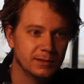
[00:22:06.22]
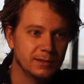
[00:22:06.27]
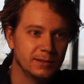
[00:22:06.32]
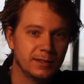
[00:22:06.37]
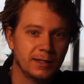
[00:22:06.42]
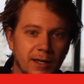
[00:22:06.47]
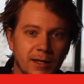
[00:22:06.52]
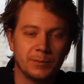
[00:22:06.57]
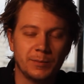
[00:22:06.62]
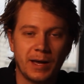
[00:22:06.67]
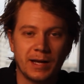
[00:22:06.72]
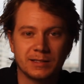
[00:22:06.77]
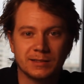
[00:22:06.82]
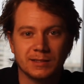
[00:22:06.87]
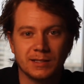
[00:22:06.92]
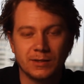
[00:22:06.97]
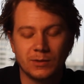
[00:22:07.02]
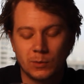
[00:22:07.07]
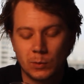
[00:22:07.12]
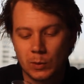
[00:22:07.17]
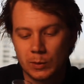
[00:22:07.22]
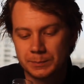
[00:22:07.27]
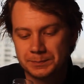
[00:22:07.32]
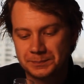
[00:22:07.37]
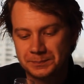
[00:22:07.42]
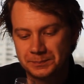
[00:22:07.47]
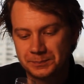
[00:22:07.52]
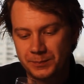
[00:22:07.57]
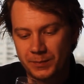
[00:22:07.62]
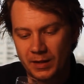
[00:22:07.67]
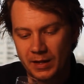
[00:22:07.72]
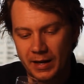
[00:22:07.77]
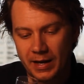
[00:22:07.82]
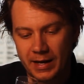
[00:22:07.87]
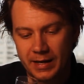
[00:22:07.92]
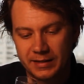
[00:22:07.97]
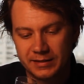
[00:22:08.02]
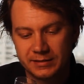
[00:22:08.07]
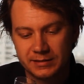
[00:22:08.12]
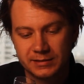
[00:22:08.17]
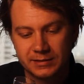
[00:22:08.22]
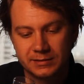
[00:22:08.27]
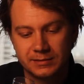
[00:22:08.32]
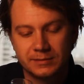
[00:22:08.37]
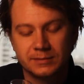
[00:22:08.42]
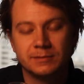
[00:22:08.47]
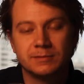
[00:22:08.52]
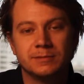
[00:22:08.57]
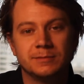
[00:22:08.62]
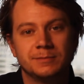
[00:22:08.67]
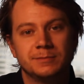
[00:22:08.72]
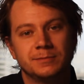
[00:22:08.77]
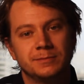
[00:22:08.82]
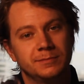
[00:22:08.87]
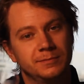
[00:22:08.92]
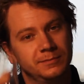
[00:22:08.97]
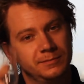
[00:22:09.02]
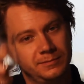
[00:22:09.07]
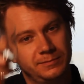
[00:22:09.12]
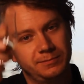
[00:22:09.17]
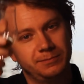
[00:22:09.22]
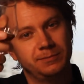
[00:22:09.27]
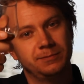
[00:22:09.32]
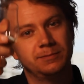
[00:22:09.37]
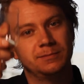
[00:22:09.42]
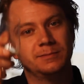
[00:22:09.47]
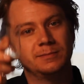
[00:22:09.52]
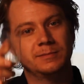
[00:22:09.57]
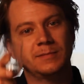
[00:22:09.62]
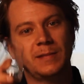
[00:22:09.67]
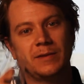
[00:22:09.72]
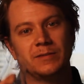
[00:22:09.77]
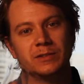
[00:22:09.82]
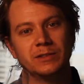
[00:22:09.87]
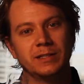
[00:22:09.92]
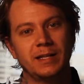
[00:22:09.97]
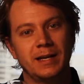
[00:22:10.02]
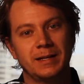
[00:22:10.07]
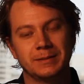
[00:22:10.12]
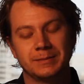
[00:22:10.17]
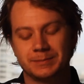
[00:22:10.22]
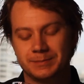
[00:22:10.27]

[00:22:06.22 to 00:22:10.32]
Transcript: getting back to the norm. And have a good day.